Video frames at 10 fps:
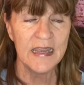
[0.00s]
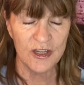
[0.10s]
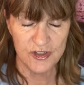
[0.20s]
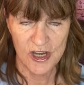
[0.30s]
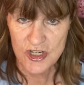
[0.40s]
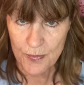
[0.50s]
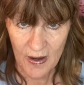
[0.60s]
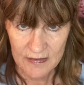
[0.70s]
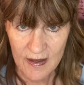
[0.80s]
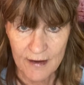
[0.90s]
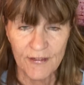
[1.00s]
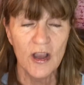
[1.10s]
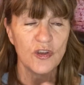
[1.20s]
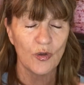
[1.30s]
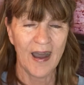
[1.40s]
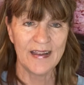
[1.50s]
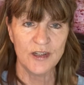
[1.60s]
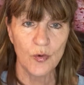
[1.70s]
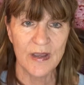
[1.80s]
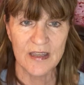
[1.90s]
It changed my life, so I
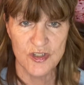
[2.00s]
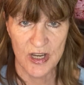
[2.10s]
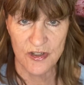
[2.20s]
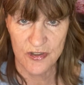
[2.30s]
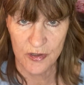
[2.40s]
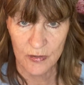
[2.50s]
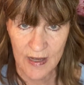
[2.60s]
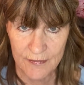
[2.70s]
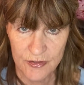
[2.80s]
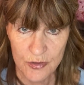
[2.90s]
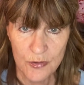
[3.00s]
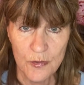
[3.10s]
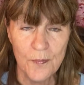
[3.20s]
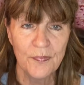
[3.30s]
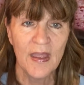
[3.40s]
know it can change their life too.